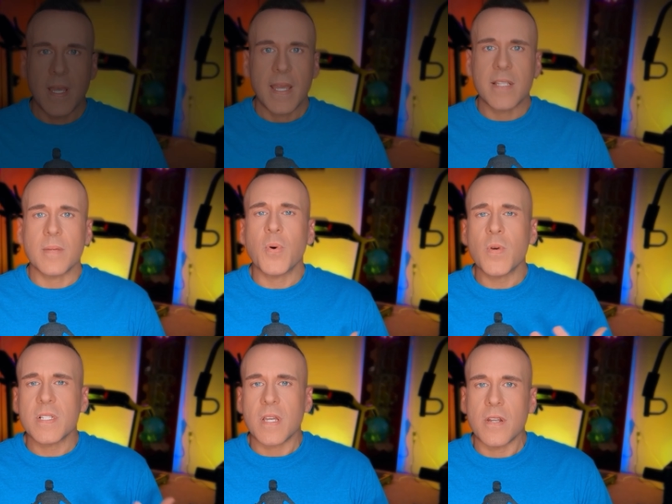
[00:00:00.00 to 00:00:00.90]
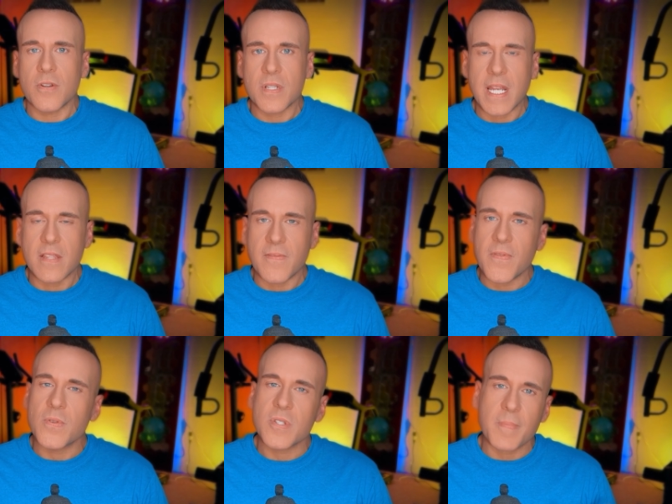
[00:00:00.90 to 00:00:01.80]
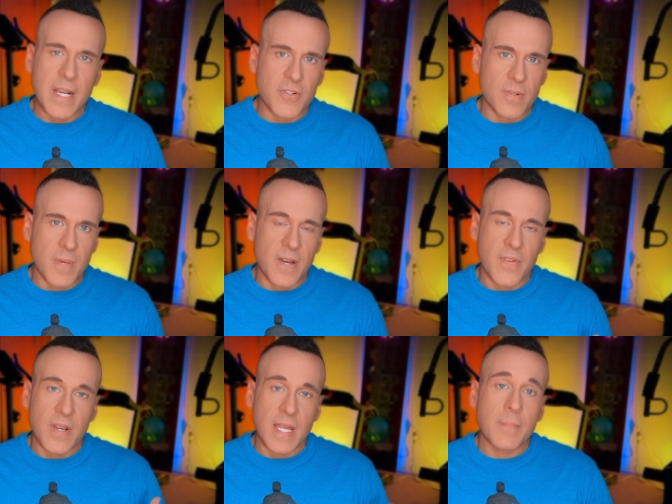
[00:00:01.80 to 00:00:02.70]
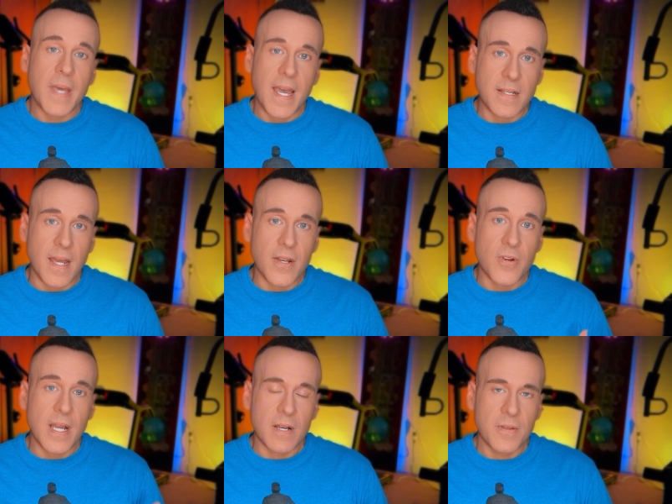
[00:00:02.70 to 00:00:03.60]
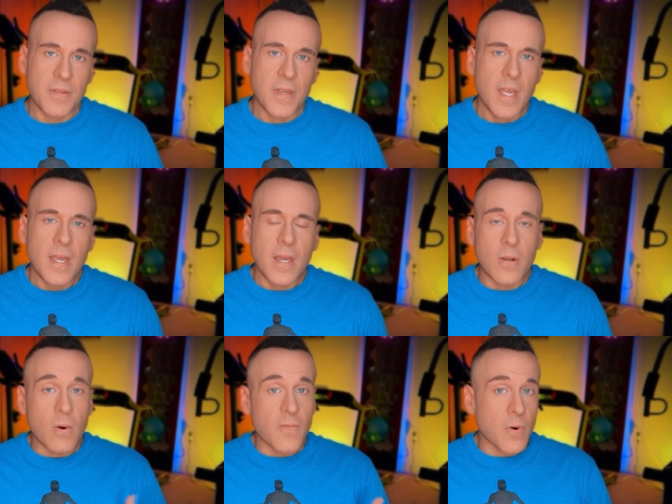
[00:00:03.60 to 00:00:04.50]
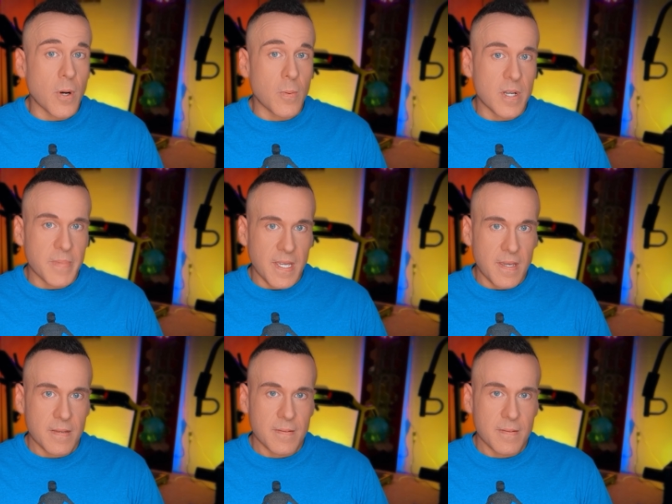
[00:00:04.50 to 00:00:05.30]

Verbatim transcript: It's important to understand the full spectrum of their impact on your health and overall well being.